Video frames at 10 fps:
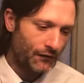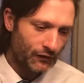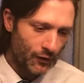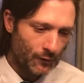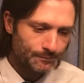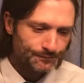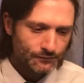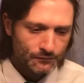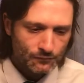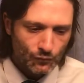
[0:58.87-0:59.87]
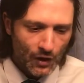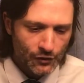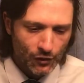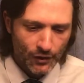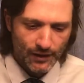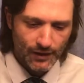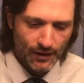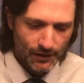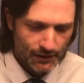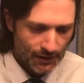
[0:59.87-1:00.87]
So you're going to
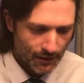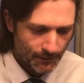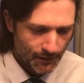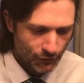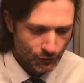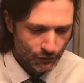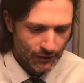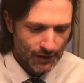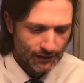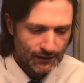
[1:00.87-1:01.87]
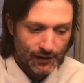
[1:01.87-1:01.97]
get, in your Google Doc today,